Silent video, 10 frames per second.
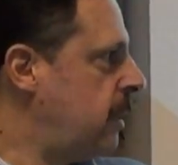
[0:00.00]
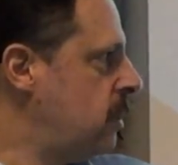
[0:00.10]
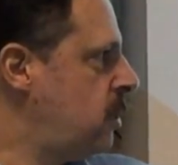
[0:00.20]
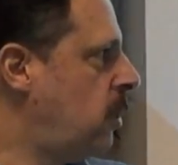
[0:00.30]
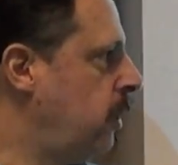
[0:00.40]
I
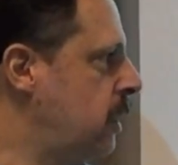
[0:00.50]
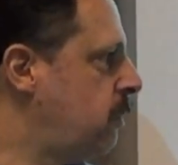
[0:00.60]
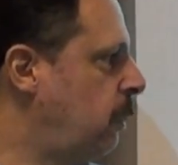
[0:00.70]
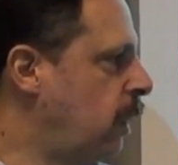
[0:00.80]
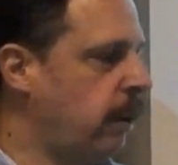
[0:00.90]
just stole this
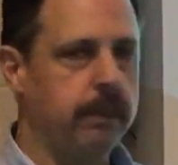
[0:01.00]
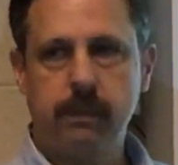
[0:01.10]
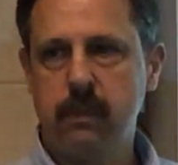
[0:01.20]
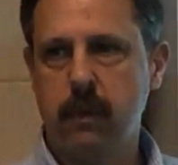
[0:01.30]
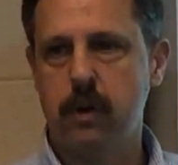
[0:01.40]
from
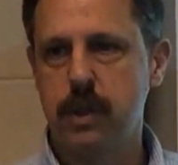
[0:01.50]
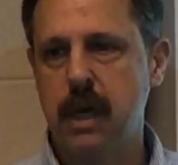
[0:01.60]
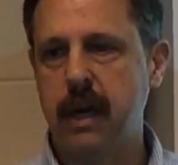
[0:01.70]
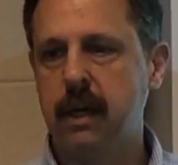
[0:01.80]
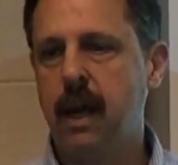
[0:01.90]
their
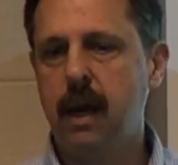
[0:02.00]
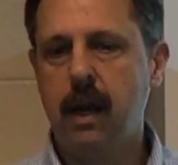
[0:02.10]
site.